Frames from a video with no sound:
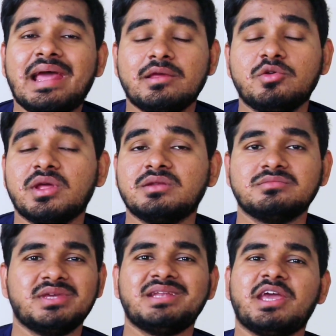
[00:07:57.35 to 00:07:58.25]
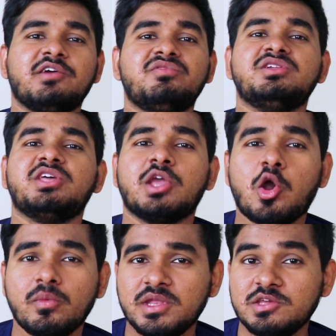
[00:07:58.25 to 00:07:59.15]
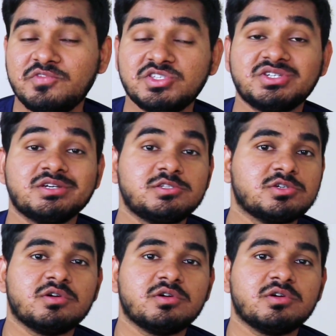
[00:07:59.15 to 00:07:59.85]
you can get everything how many visitors